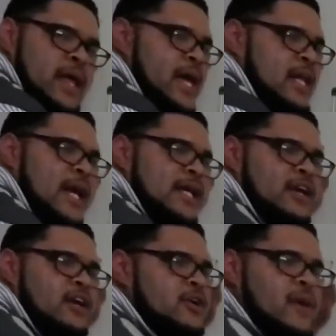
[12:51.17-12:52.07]
And like
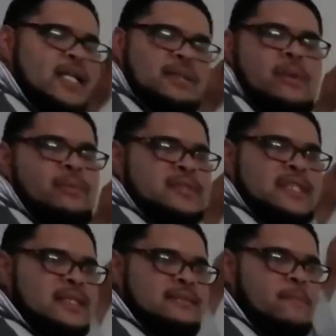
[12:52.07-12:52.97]
here, you don't have to be
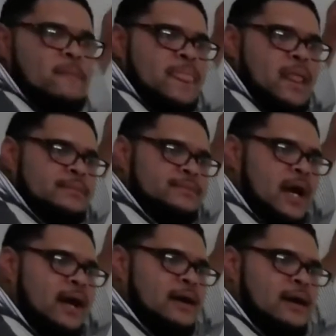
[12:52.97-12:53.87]
presenting
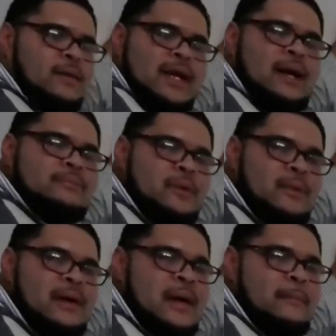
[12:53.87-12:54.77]
what I'm
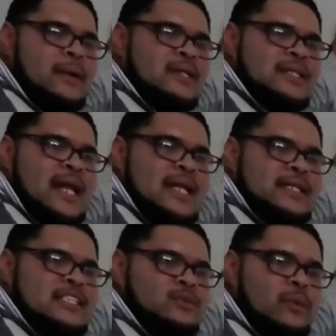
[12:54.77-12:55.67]
doing, but there's a lot of
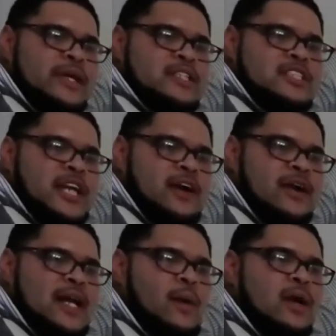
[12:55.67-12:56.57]
things where we can share.
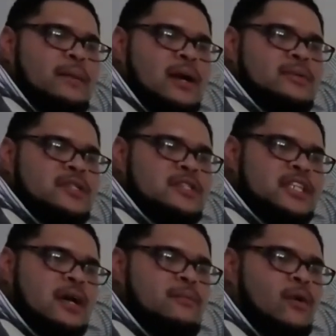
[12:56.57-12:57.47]
And I want to be able to
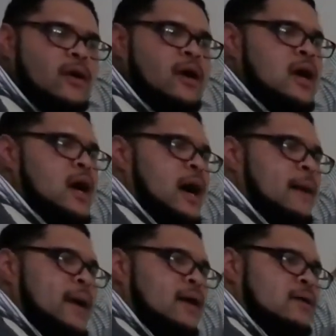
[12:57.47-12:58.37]
share more
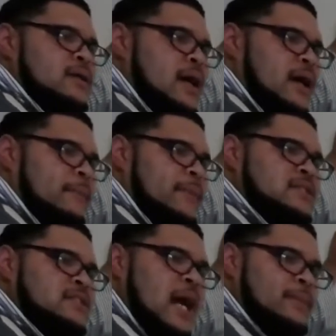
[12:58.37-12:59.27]
about
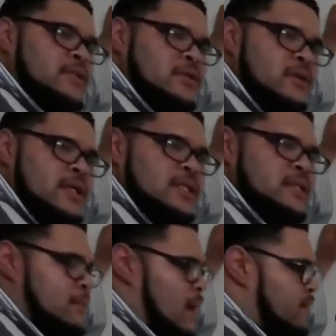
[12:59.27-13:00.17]
business opportunities
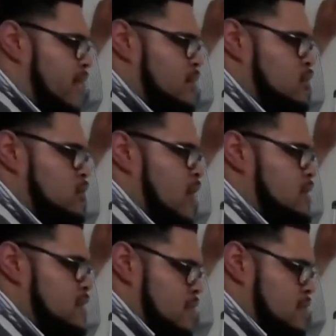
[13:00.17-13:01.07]
and about financial
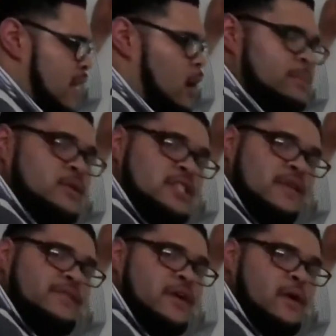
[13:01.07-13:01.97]
strategies to help you
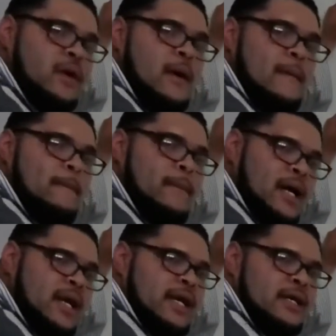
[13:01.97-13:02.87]
shift your
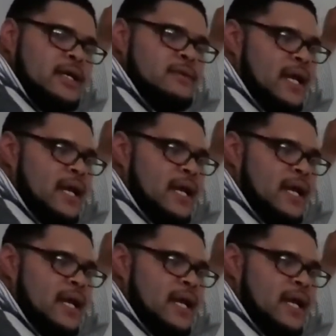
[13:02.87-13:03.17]
money. And